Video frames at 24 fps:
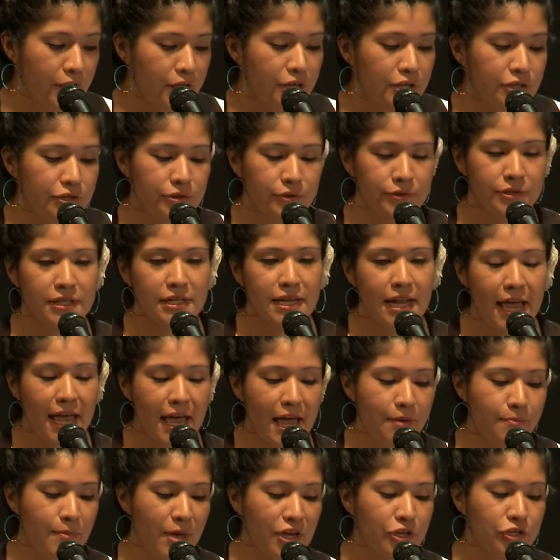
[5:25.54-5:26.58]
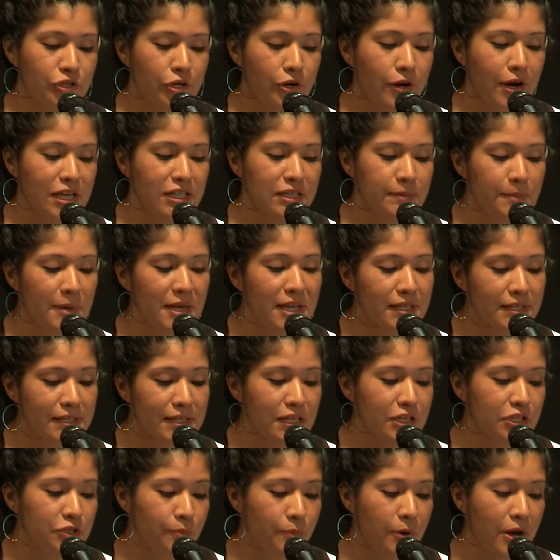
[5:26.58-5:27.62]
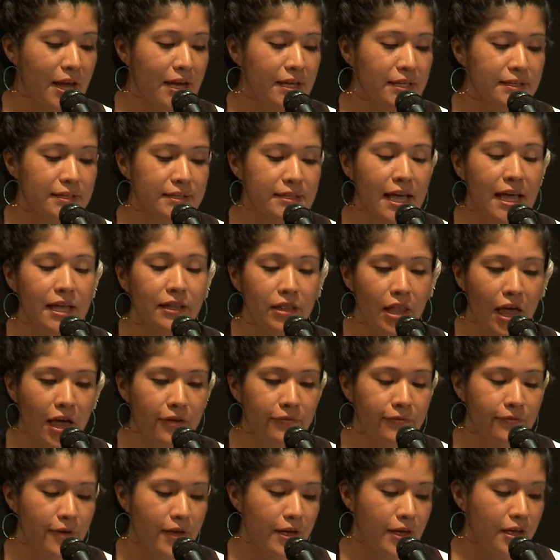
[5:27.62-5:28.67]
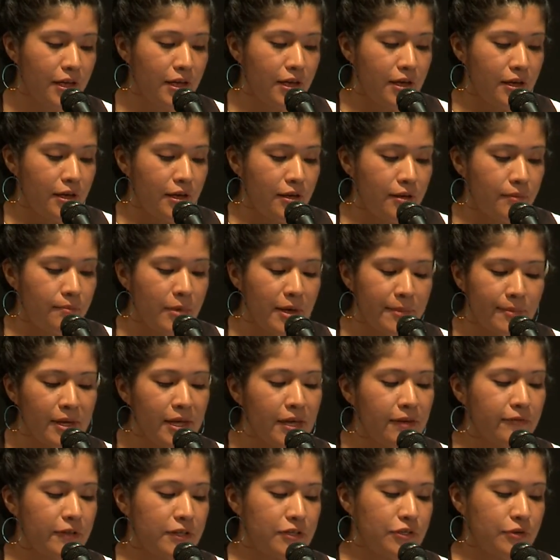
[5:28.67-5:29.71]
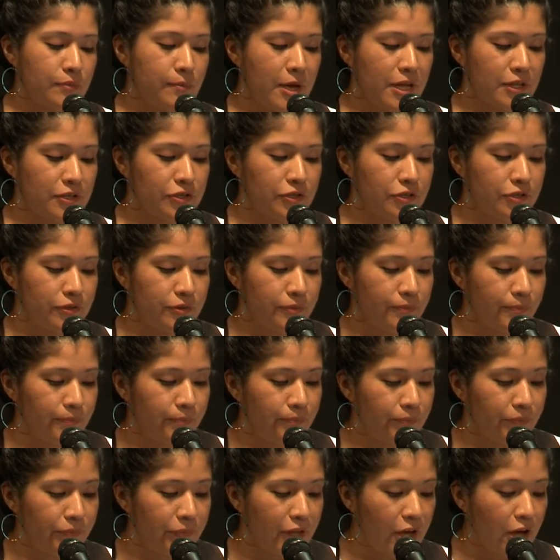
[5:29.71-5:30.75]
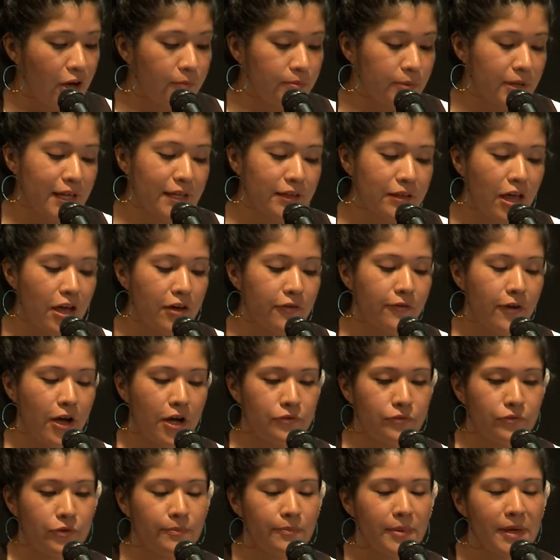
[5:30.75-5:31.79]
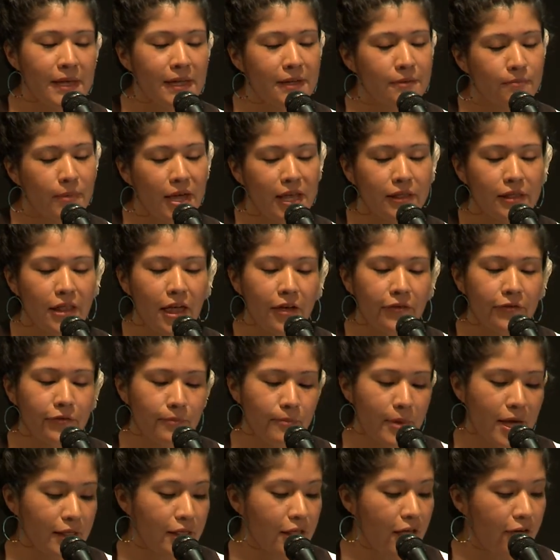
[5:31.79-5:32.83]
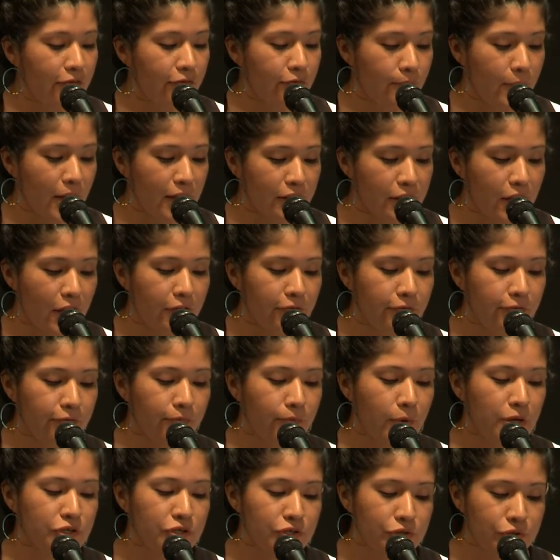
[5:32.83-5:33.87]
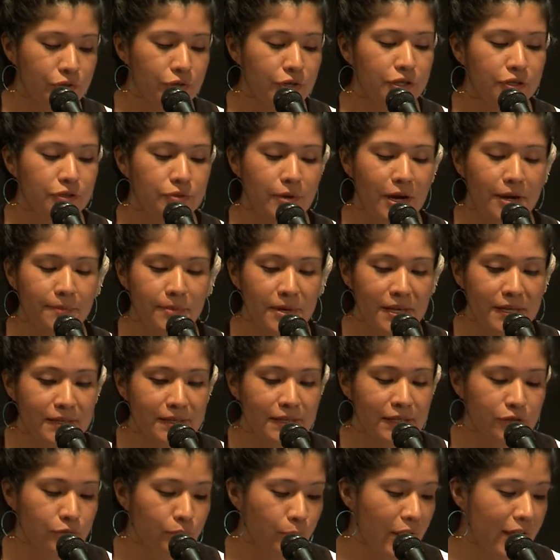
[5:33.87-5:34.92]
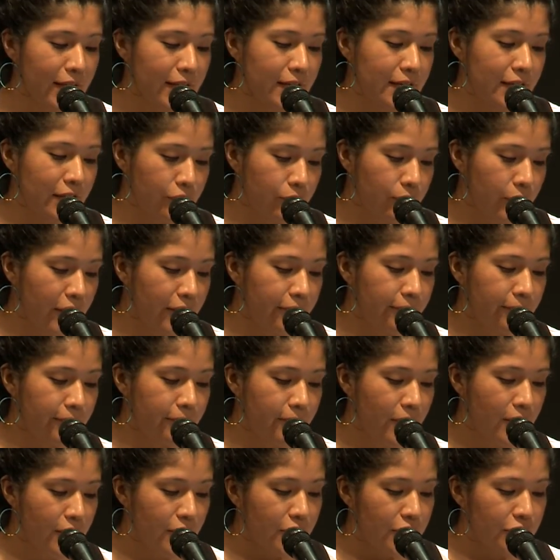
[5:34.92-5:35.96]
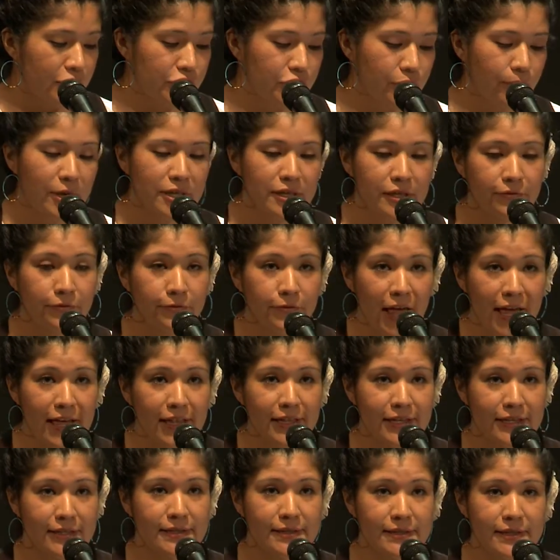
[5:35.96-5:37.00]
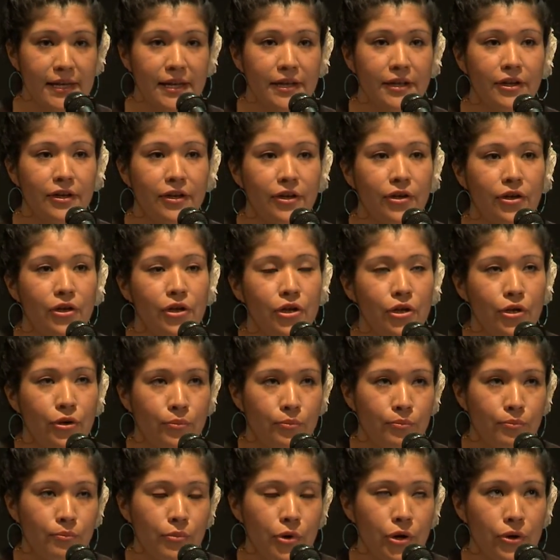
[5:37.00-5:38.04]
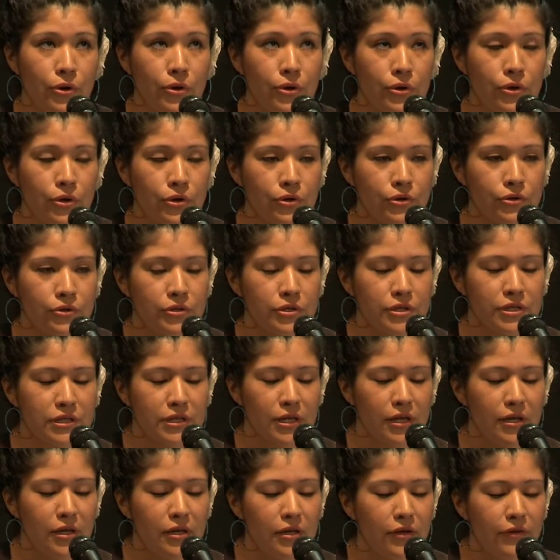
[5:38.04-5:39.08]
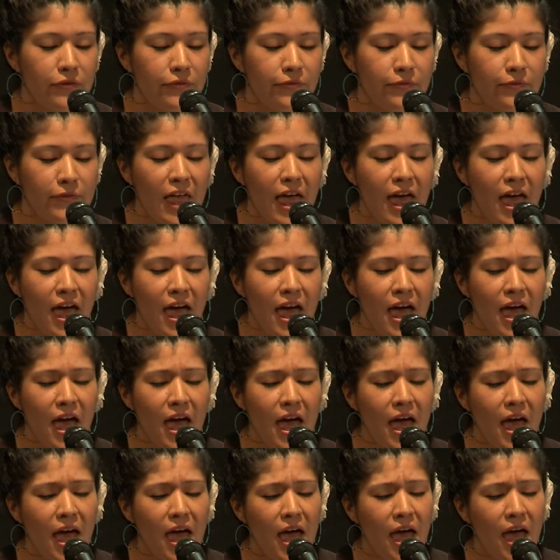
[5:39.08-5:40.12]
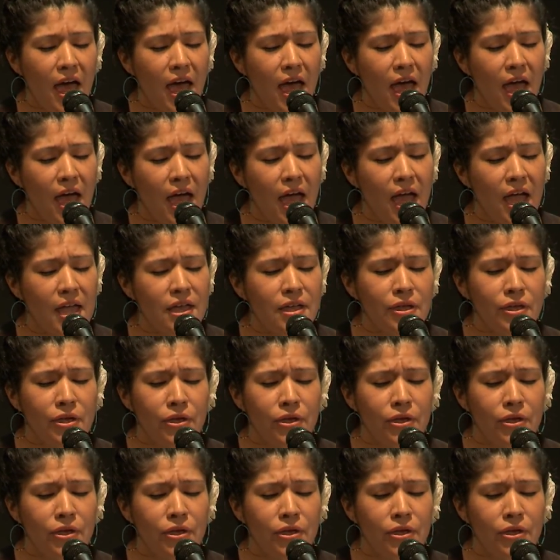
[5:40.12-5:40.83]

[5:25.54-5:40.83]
So today I make sure I speak, teach, pray, and say love, maybe even too much. I'll play love on repeat, my love, my love, my love, when students write pieces weighted in grief. So when the flightless sing, birds fly